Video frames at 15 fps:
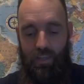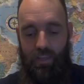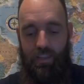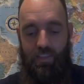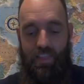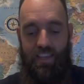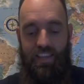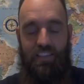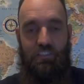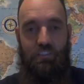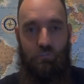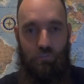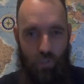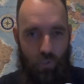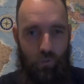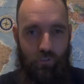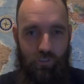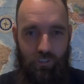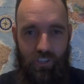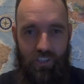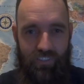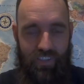They get
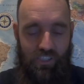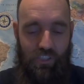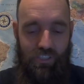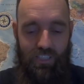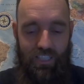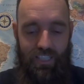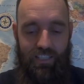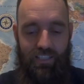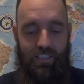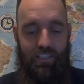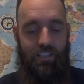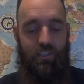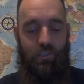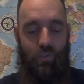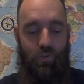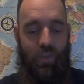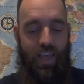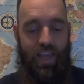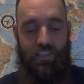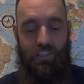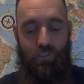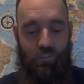gross eventually. You
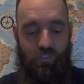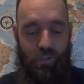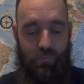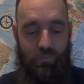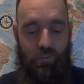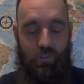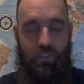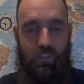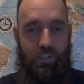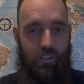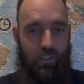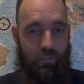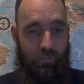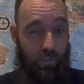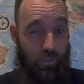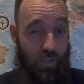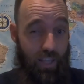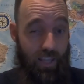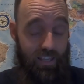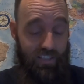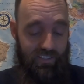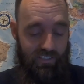can use them for a few
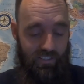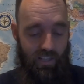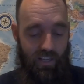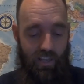days,